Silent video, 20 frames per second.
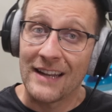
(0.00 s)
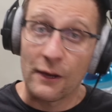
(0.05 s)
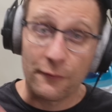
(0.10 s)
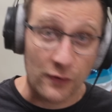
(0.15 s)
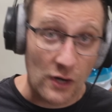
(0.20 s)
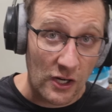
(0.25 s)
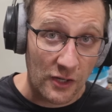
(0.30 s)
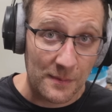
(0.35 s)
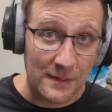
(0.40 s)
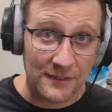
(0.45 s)
for
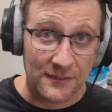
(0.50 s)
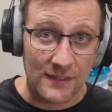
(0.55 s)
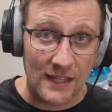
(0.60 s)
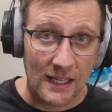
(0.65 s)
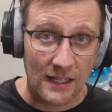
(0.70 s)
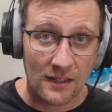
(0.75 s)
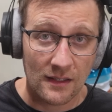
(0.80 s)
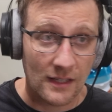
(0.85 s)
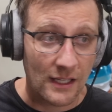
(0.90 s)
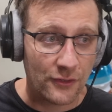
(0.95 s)
argument's
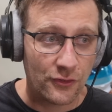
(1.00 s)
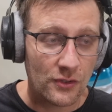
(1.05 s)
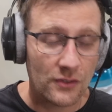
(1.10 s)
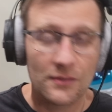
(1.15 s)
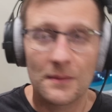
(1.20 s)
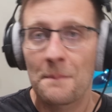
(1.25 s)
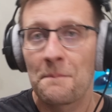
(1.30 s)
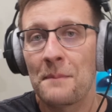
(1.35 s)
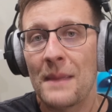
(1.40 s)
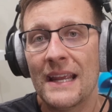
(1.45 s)
sake, let's just
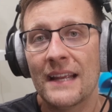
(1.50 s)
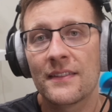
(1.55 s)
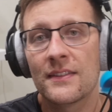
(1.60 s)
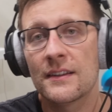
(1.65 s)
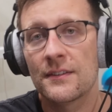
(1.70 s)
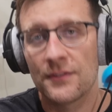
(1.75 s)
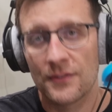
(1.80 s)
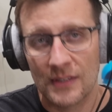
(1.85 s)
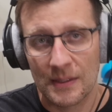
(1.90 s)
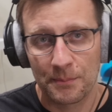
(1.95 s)
make
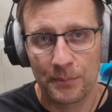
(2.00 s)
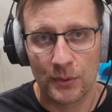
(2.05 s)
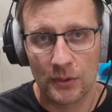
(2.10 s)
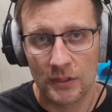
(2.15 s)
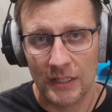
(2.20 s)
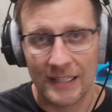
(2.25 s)
this simple